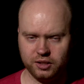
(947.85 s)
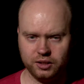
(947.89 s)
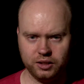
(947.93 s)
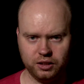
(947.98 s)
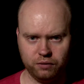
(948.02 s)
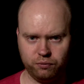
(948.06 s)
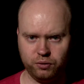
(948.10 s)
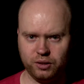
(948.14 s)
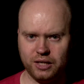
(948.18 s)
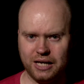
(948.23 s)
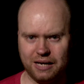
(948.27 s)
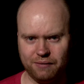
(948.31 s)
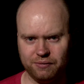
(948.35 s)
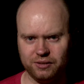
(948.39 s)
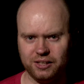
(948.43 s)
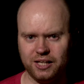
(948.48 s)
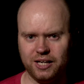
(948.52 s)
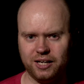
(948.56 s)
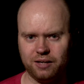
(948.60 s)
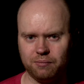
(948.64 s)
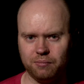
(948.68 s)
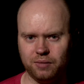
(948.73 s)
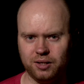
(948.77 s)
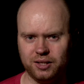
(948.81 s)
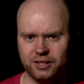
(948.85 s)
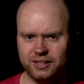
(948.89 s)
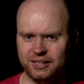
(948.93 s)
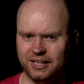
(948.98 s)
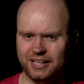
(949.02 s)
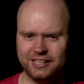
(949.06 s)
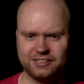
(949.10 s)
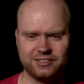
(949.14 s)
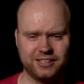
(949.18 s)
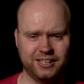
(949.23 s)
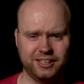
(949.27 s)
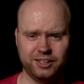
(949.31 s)
If you have a lot of money,
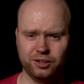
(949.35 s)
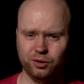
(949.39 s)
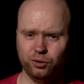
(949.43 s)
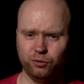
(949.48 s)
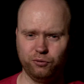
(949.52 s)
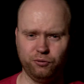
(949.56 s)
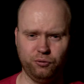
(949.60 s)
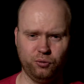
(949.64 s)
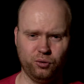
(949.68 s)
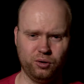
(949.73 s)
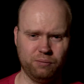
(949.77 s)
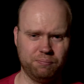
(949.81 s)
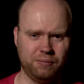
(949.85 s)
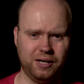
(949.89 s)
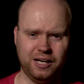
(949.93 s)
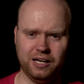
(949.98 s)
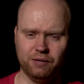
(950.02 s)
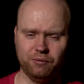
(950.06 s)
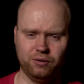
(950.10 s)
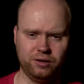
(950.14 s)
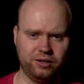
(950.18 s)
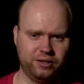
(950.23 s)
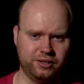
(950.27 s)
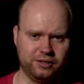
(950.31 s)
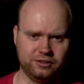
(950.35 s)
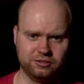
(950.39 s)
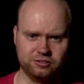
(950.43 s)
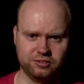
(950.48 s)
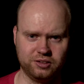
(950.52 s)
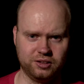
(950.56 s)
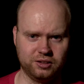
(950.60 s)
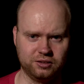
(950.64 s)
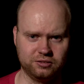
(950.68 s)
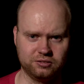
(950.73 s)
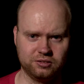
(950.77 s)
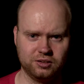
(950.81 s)
I say go for it. Buy one of these
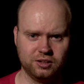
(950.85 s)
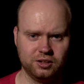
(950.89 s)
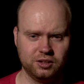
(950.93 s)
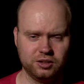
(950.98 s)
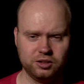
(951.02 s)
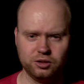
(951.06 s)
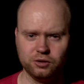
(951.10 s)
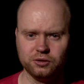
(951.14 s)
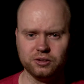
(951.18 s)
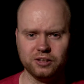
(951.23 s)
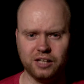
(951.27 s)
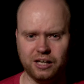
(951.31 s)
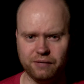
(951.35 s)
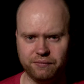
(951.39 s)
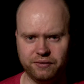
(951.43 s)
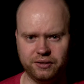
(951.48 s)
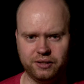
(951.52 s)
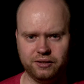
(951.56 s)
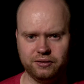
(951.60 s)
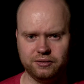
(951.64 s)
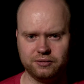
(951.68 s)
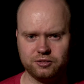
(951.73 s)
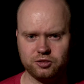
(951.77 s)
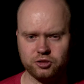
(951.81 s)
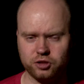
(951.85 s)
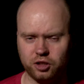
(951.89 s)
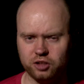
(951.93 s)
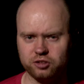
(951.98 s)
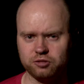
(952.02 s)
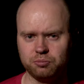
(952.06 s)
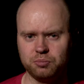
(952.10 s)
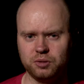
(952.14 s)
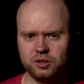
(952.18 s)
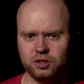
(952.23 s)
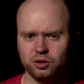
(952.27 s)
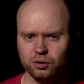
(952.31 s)
things. You'll love it.
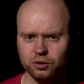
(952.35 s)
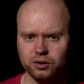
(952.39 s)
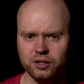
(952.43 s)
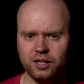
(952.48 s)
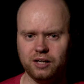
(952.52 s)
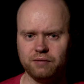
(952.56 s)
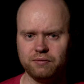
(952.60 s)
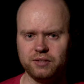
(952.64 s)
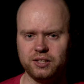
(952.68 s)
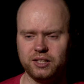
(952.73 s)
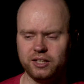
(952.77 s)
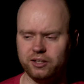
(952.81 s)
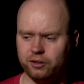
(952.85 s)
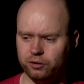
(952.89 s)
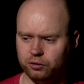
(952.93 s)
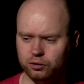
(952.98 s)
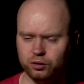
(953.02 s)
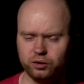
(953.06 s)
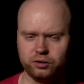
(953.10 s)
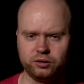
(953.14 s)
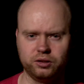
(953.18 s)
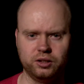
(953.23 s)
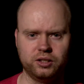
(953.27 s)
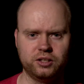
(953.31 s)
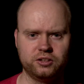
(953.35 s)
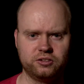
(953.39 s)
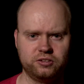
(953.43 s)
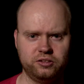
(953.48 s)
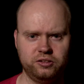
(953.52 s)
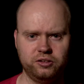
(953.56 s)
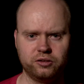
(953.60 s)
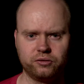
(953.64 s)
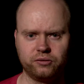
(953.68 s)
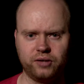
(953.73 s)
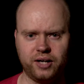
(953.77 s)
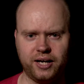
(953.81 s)
Trust me, you'll love it. It'll look nice
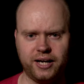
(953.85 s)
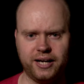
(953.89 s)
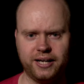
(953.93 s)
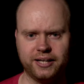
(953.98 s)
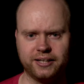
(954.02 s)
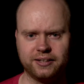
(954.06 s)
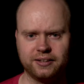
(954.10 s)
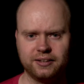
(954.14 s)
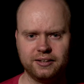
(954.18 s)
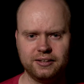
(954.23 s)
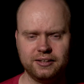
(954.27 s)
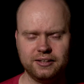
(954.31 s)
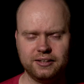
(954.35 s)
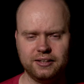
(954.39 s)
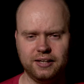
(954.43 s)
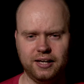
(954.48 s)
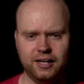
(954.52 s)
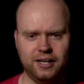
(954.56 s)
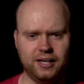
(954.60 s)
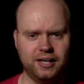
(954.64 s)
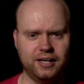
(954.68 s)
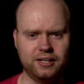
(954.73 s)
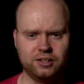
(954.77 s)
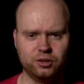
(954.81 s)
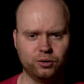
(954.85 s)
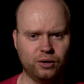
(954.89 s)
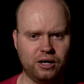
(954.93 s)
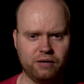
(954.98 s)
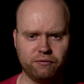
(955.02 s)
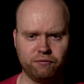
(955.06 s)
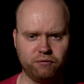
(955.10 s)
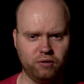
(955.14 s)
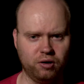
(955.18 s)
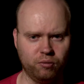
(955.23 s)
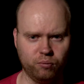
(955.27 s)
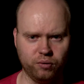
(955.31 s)
in your rack and you'll
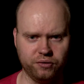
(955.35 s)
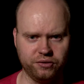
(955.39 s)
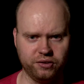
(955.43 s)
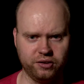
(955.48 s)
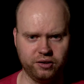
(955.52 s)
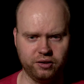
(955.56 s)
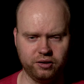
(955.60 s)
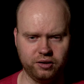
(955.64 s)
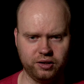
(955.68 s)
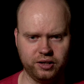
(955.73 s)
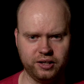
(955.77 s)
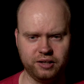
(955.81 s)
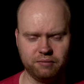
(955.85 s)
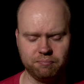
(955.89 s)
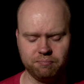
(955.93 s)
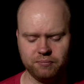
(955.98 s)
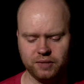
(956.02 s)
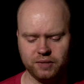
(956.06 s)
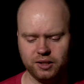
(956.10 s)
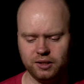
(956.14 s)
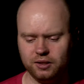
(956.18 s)
have fun with it. All right.